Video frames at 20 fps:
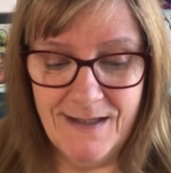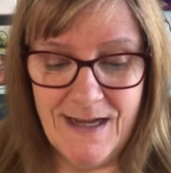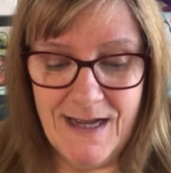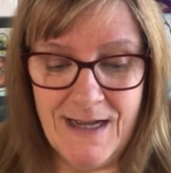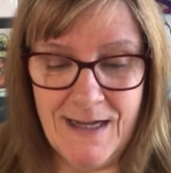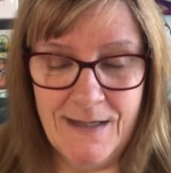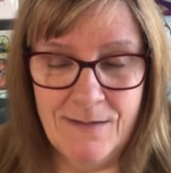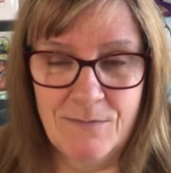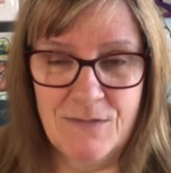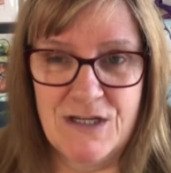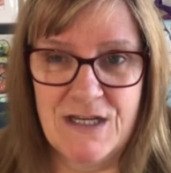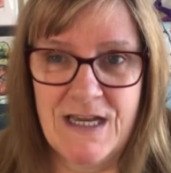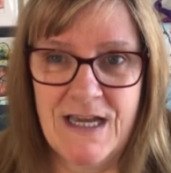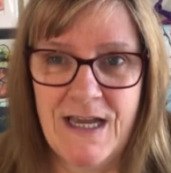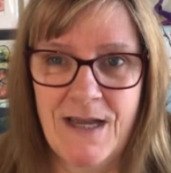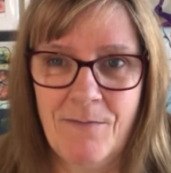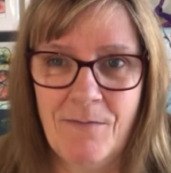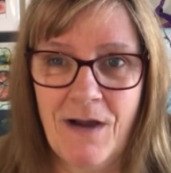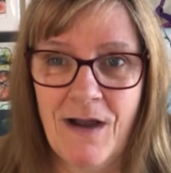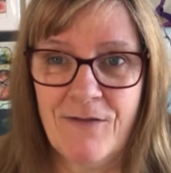and
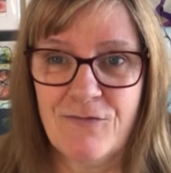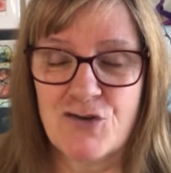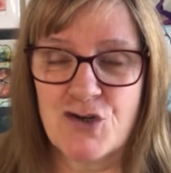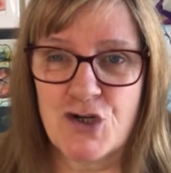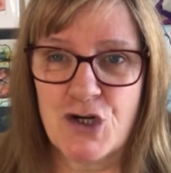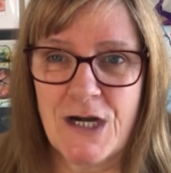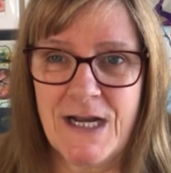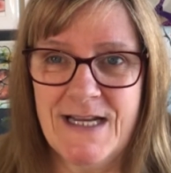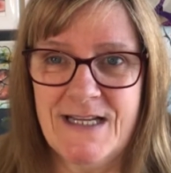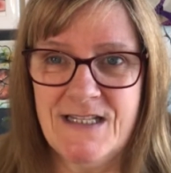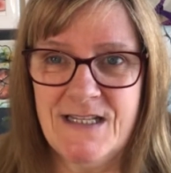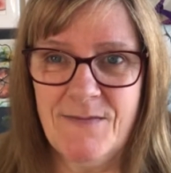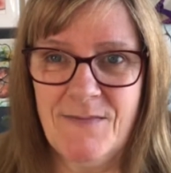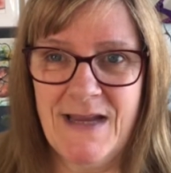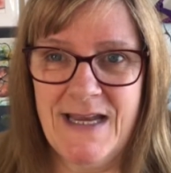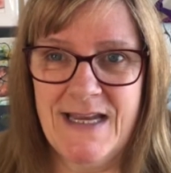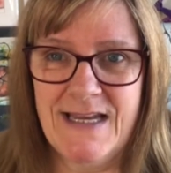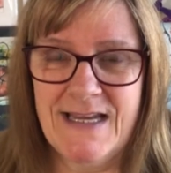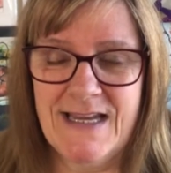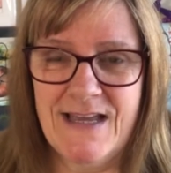I've tried to
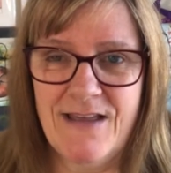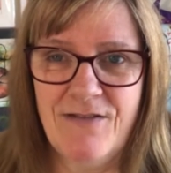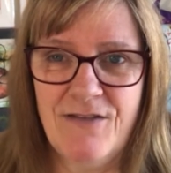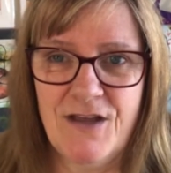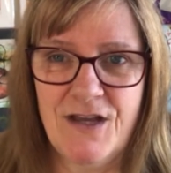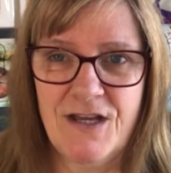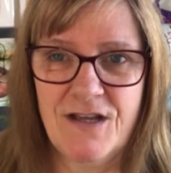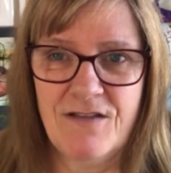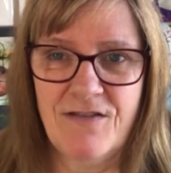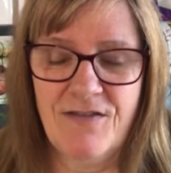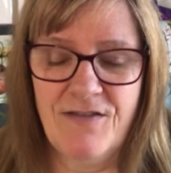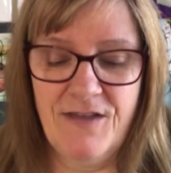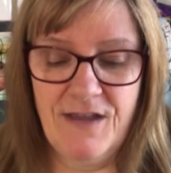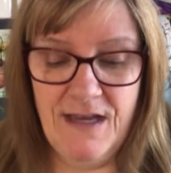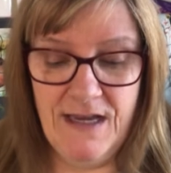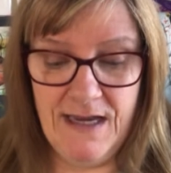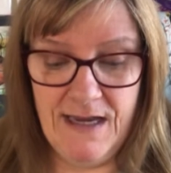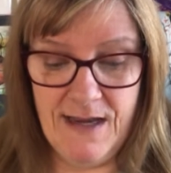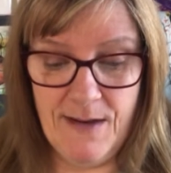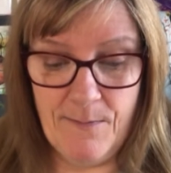make it that
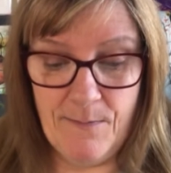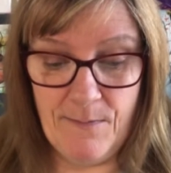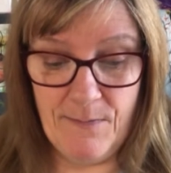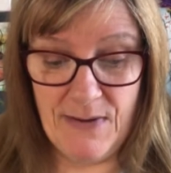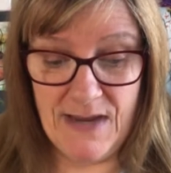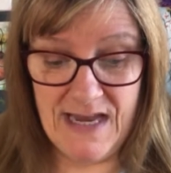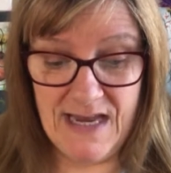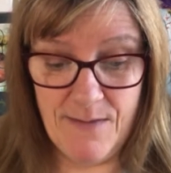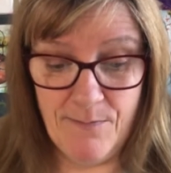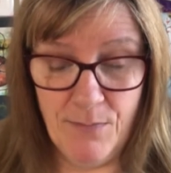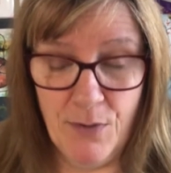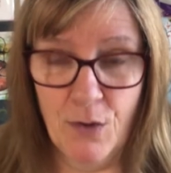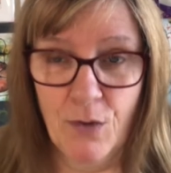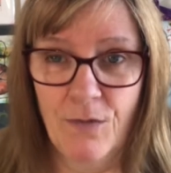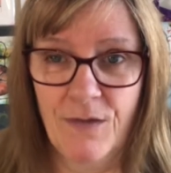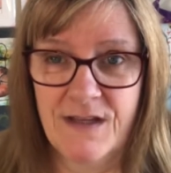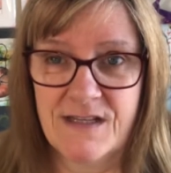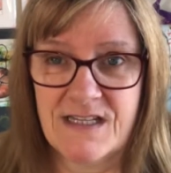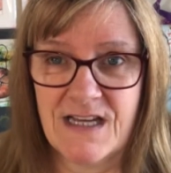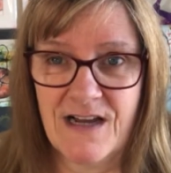the people
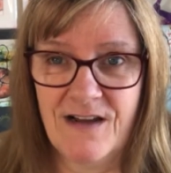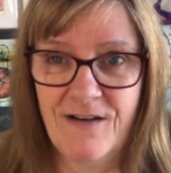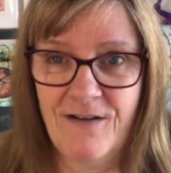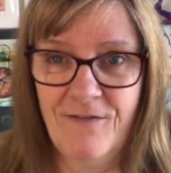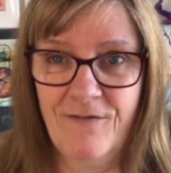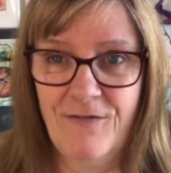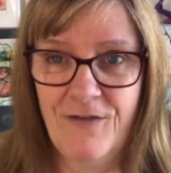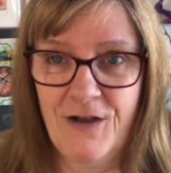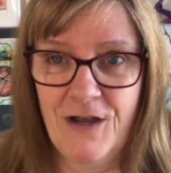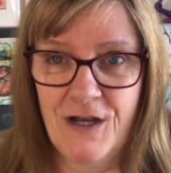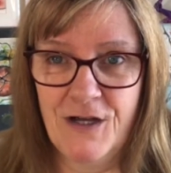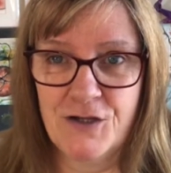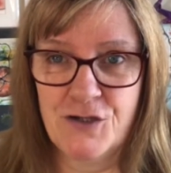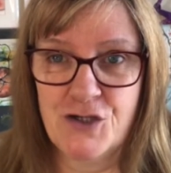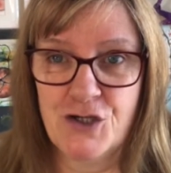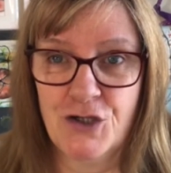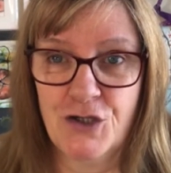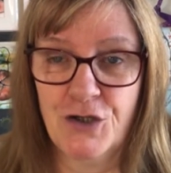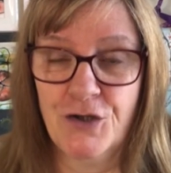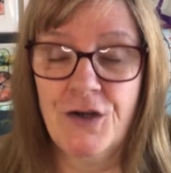that I've
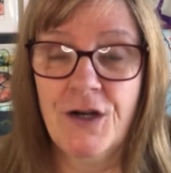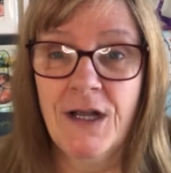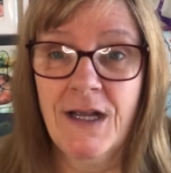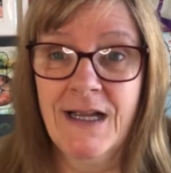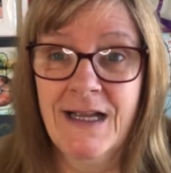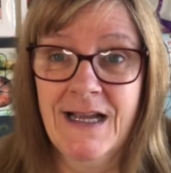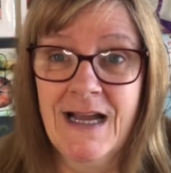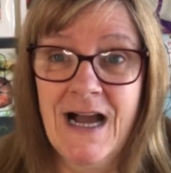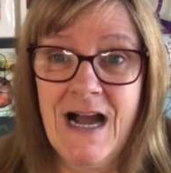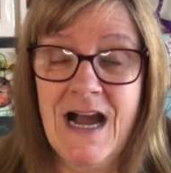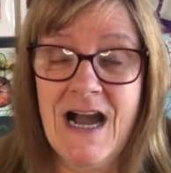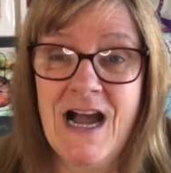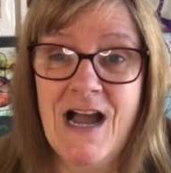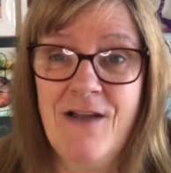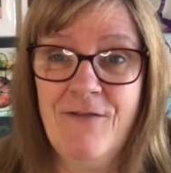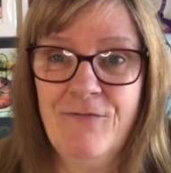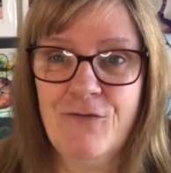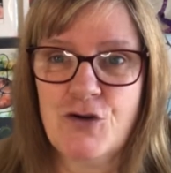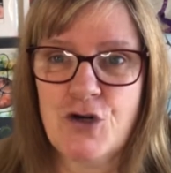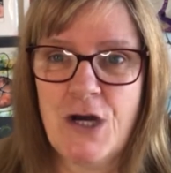done,
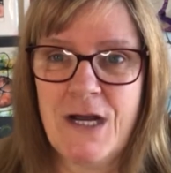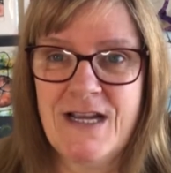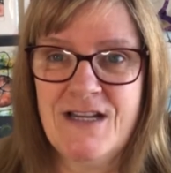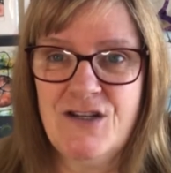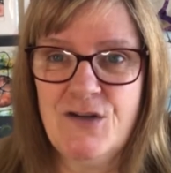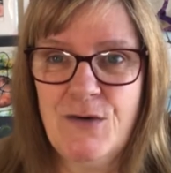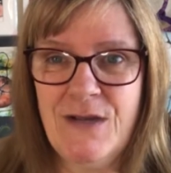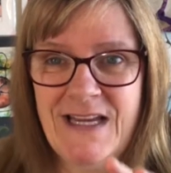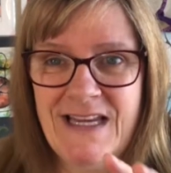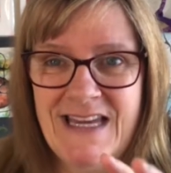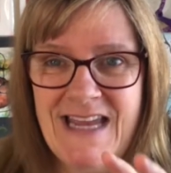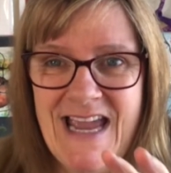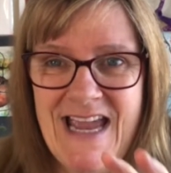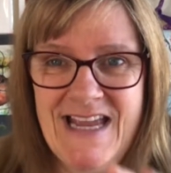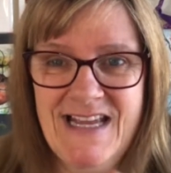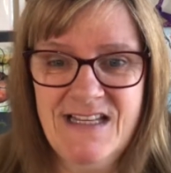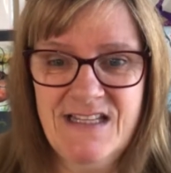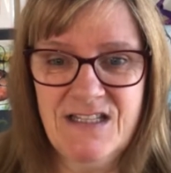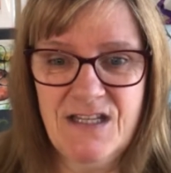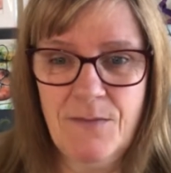I've tried to
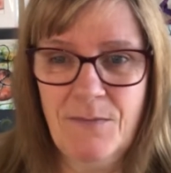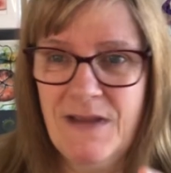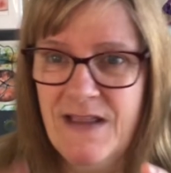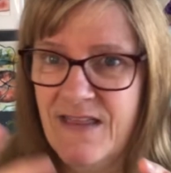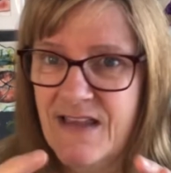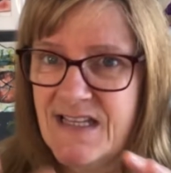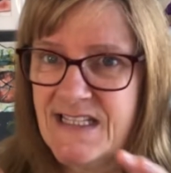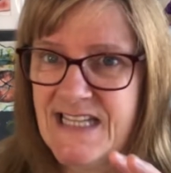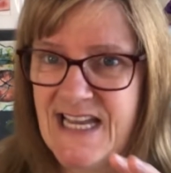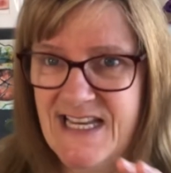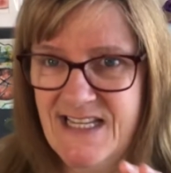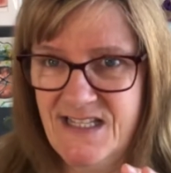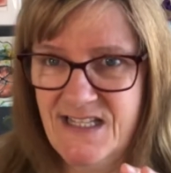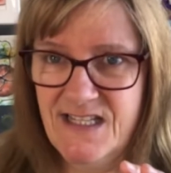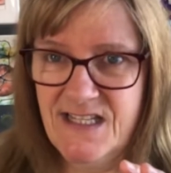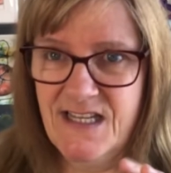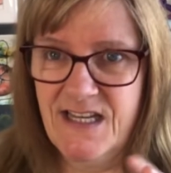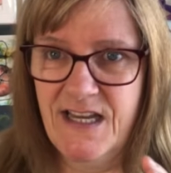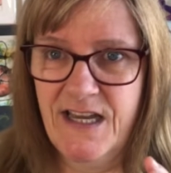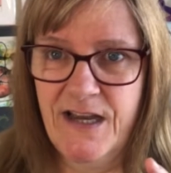encase them in the
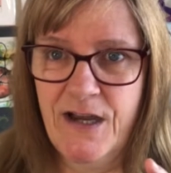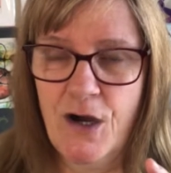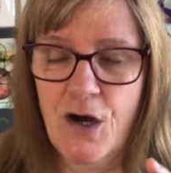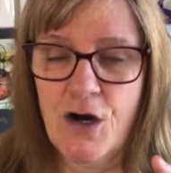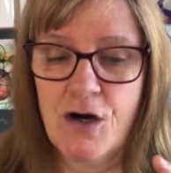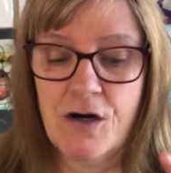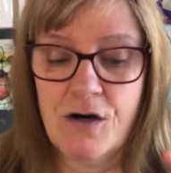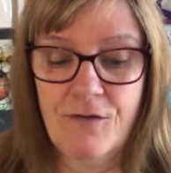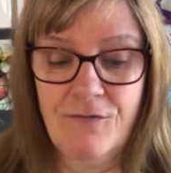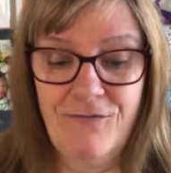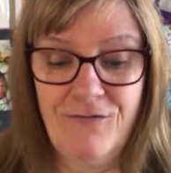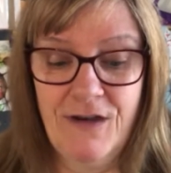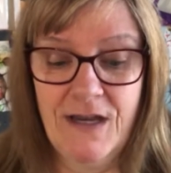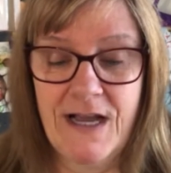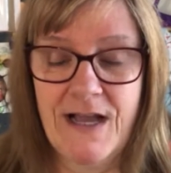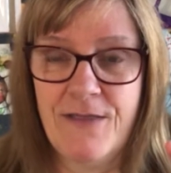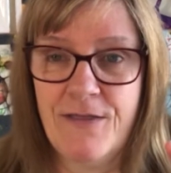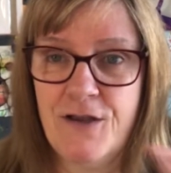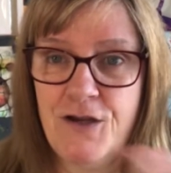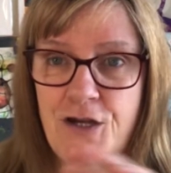center of
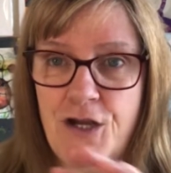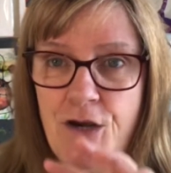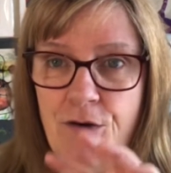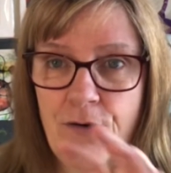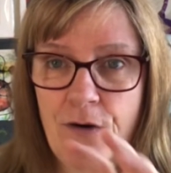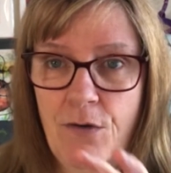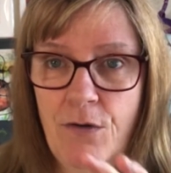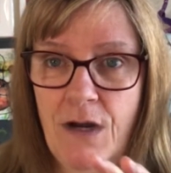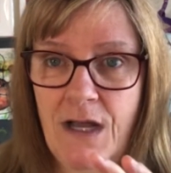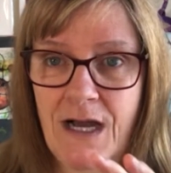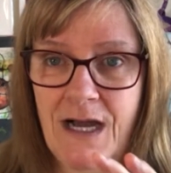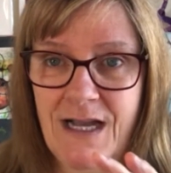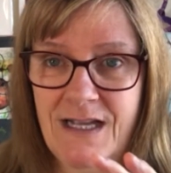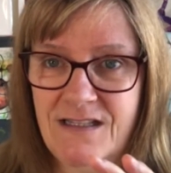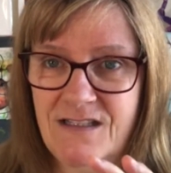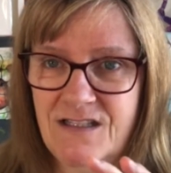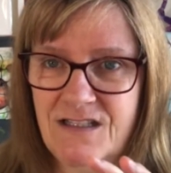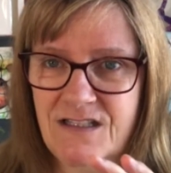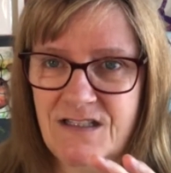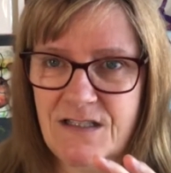like the neuro
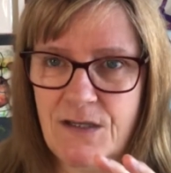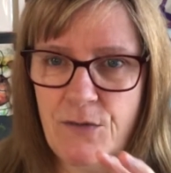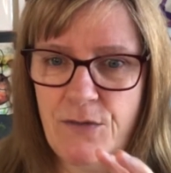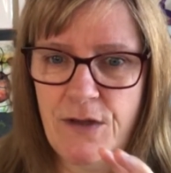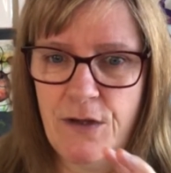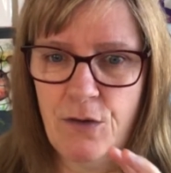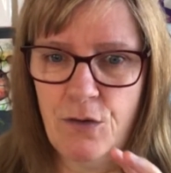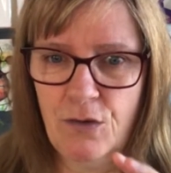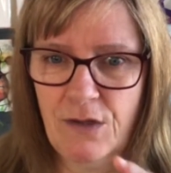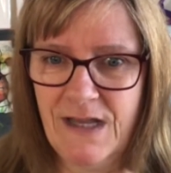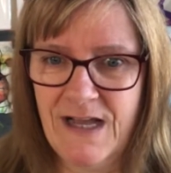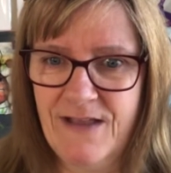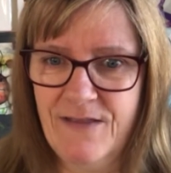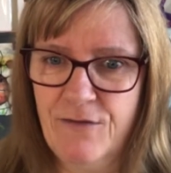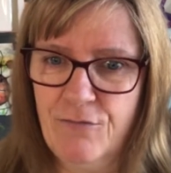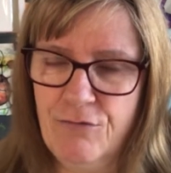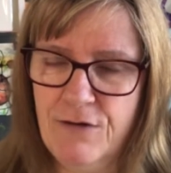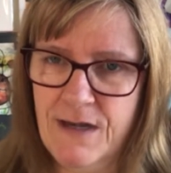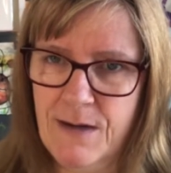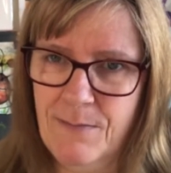lines, so they look like
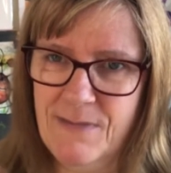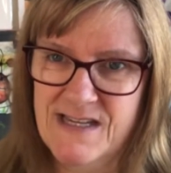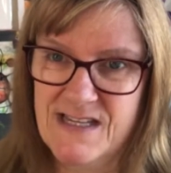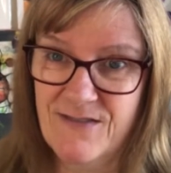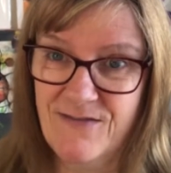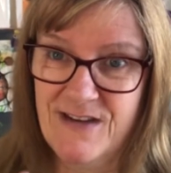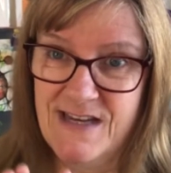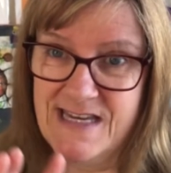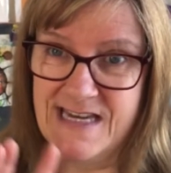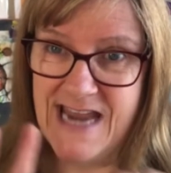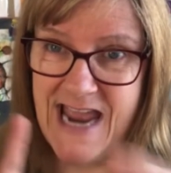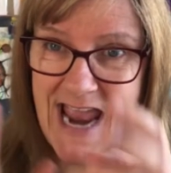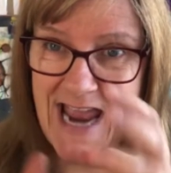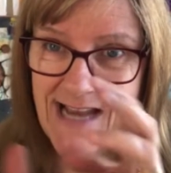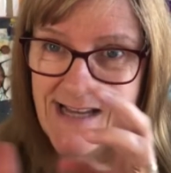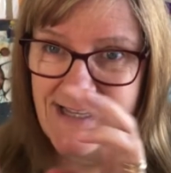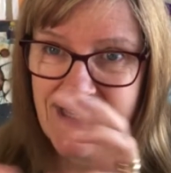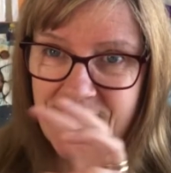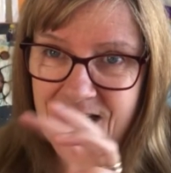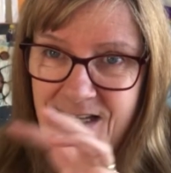they're in a bit of a net.